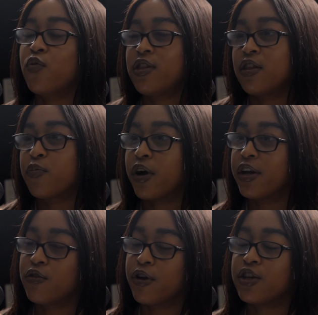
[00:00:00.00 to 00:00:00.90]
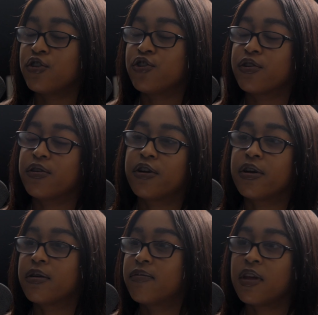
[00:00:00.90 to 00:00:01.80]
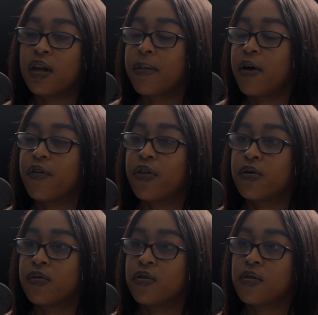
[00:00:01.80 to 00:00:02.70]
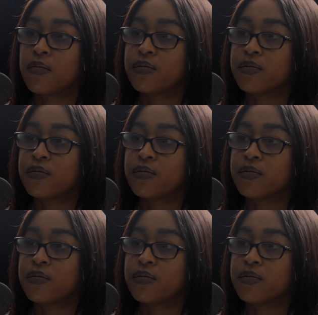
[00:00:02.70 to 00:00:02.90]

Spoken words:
what's the price range you're thinking about for those?